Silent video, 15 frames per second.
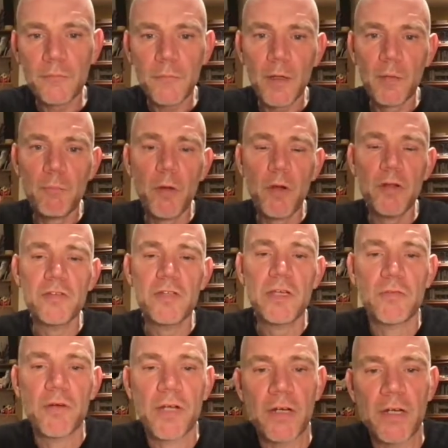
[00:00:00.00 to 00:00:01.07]
Policy
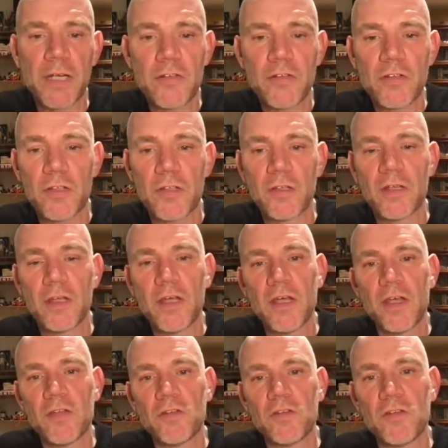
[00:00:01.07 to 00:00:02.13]
and regulation
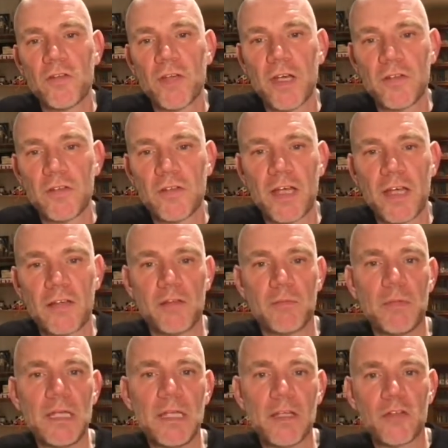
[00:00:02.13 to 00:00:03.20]
suggests that the
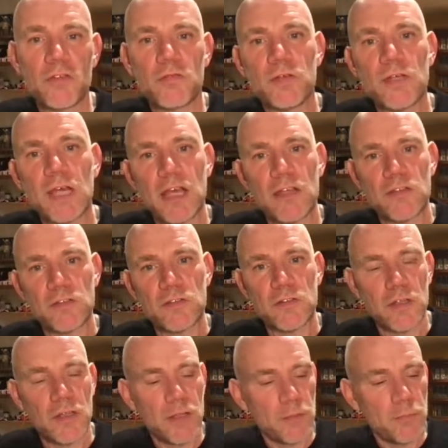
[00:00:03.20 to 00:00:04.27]
media industry has
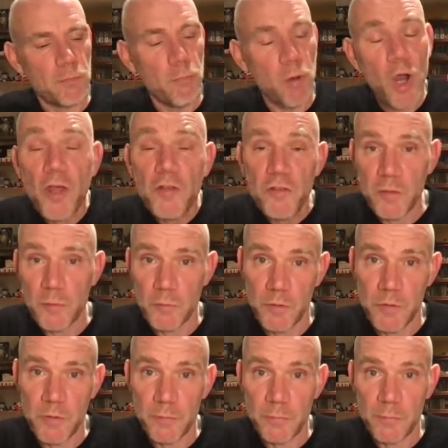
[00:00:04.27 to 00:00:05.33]

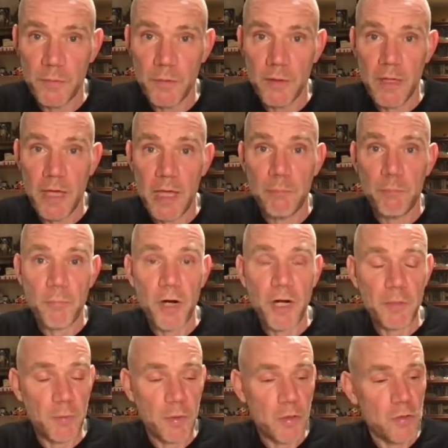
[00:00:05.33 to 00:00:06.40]
blossomed in
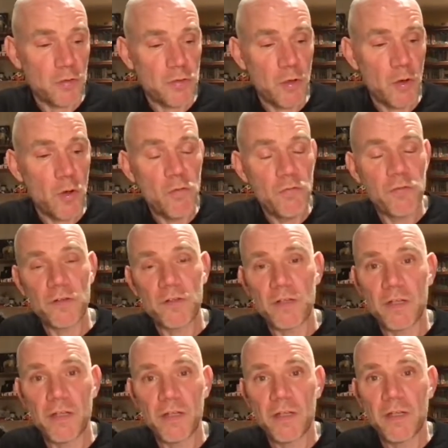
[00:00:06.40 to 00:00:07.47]
part because over
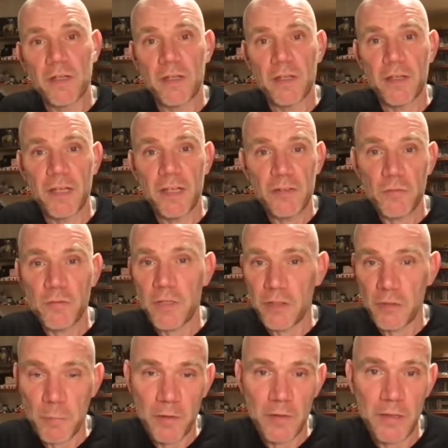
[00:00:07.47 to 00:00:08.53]
the history,
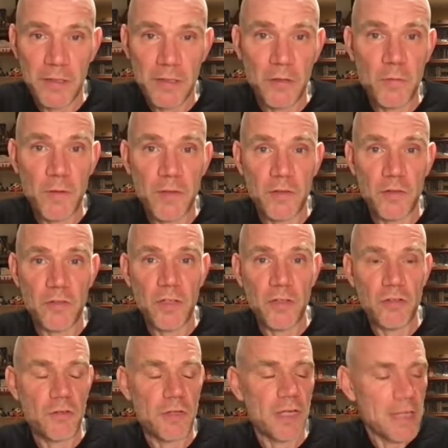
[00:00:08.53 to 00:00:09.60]
especially in the 20th
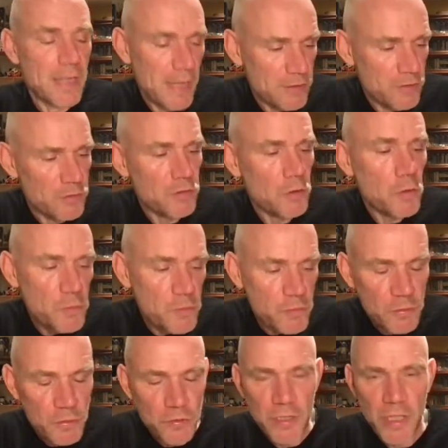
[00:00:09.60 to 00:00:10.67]
century, it has so
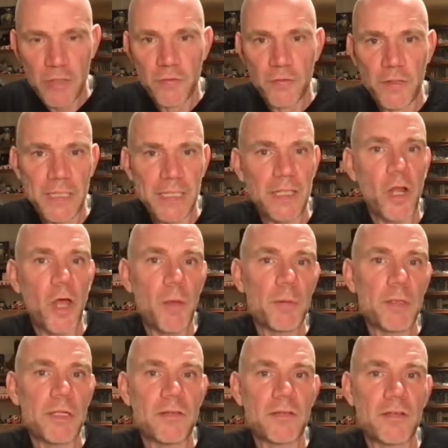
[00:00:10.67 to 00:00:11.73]
successfully
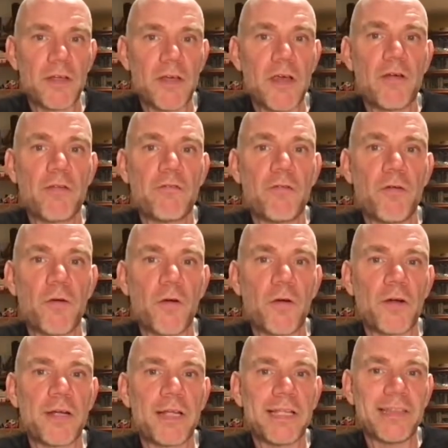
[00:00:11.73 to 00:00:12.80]
lobbied
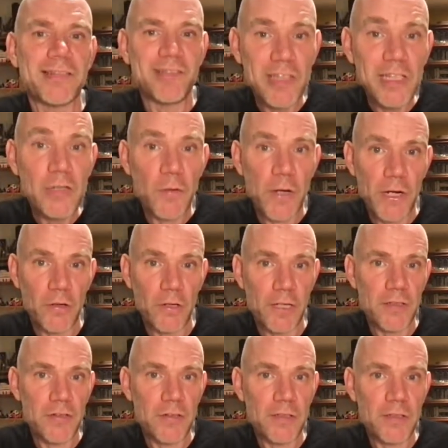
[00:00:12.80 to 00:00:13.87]
for
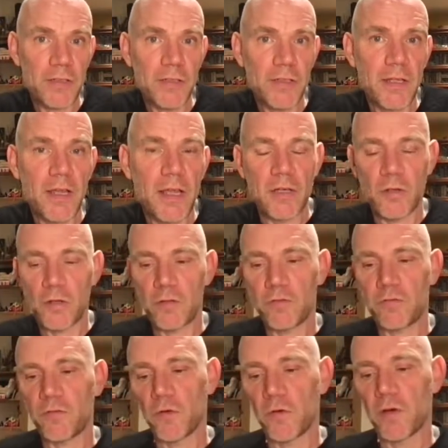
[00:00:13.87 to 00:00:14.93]
deregulation, in order
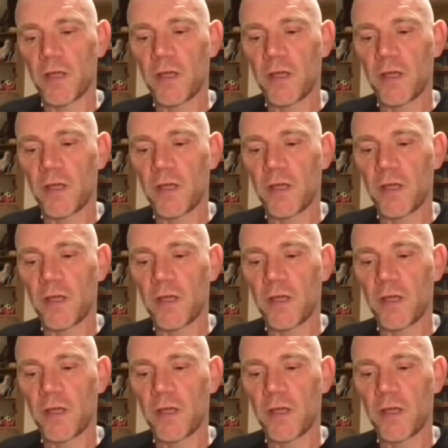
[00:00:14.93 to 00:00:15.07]
for